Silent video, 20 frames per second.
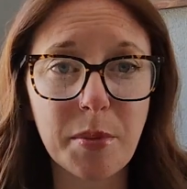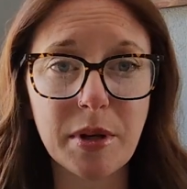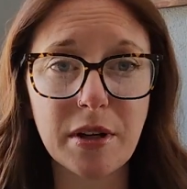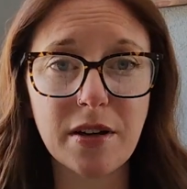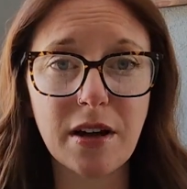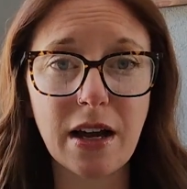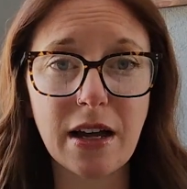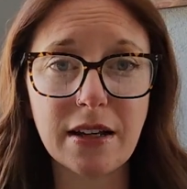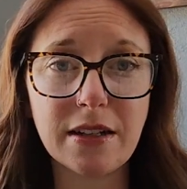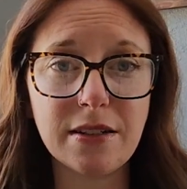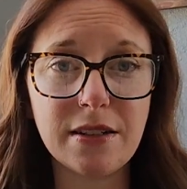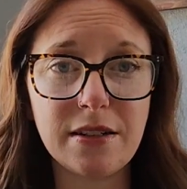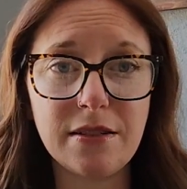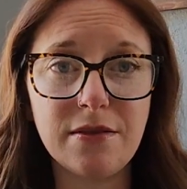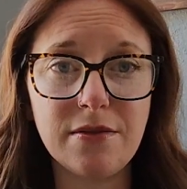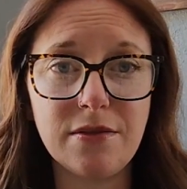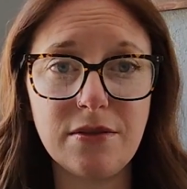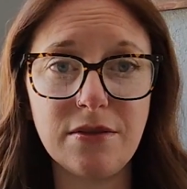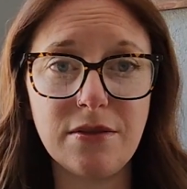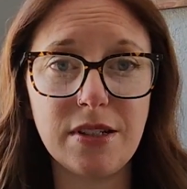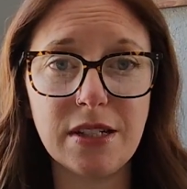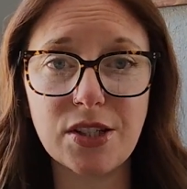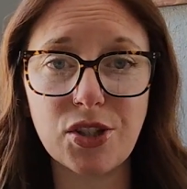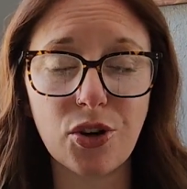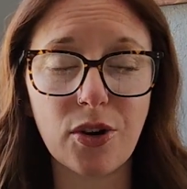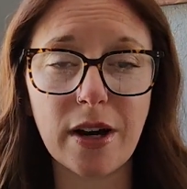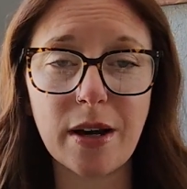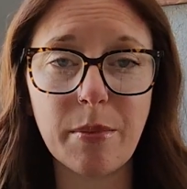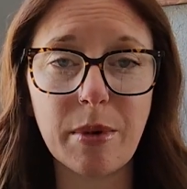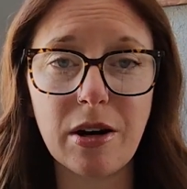a
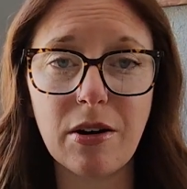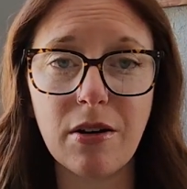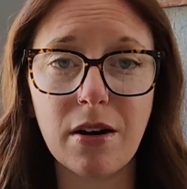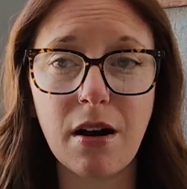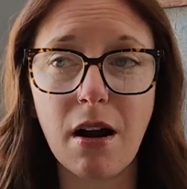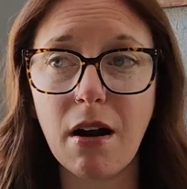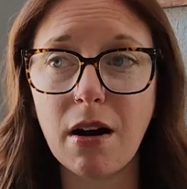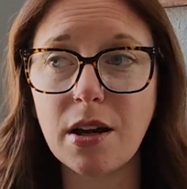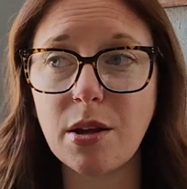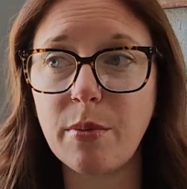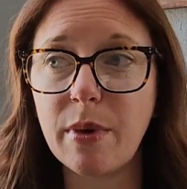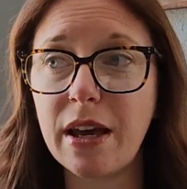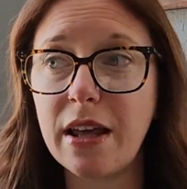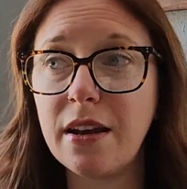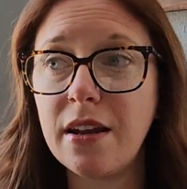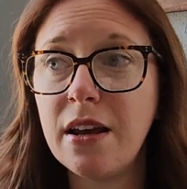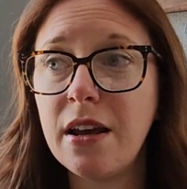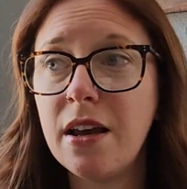disagreement or an argument